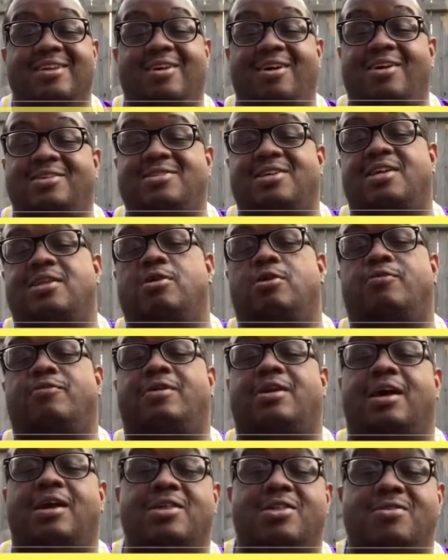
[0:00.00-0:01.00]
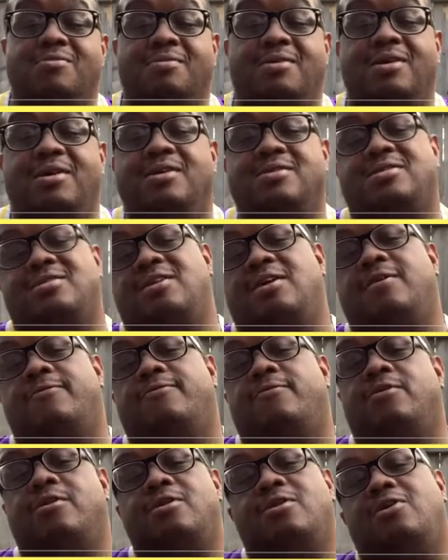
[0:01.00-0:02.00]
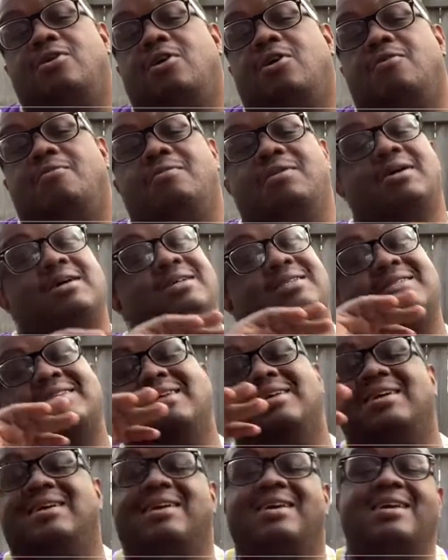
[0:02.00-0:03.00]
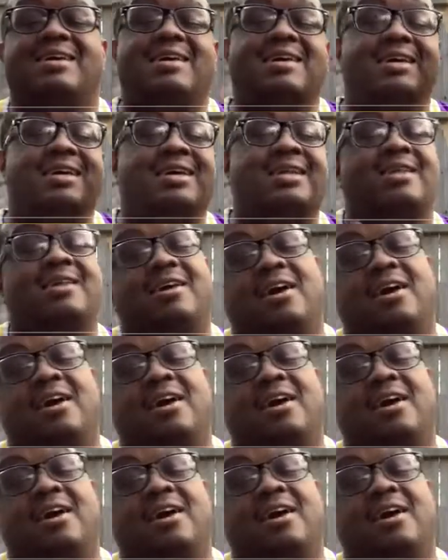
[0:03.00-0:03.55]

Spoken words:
I'll set notification bells, so therefore you don't miss any